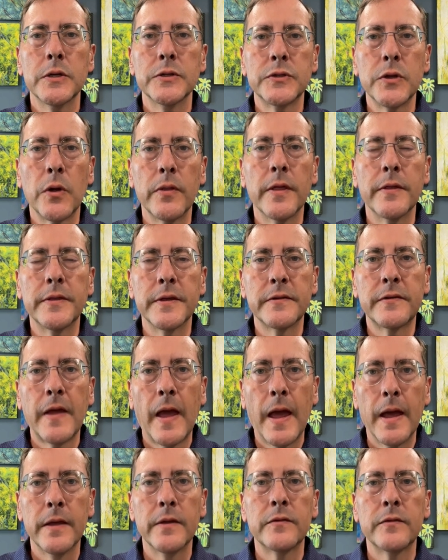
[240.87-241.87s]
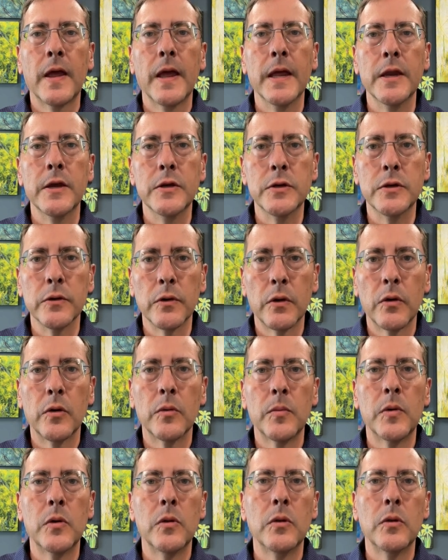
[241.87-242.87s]
so that this has a
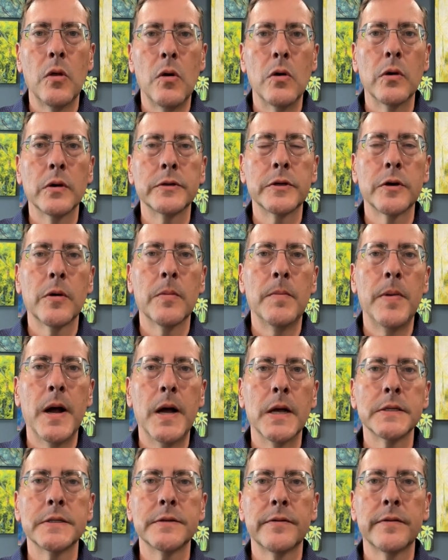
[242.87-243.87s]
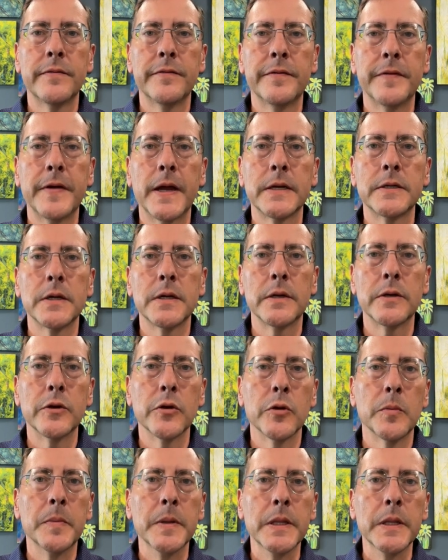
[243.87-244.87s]
durable, long term positive effect on
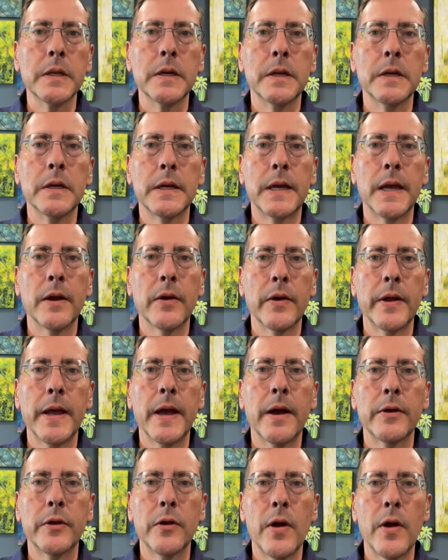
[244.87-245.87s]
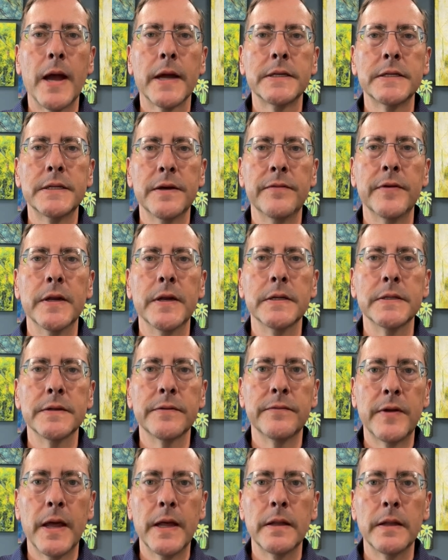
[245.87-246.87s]
your ability to carry out your activities
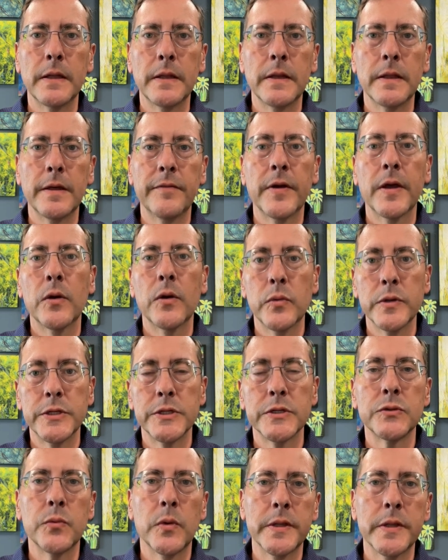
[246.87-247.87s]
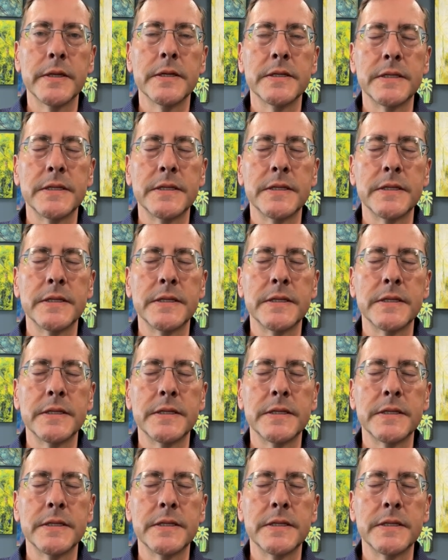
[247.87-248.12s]
of daily living, which is what the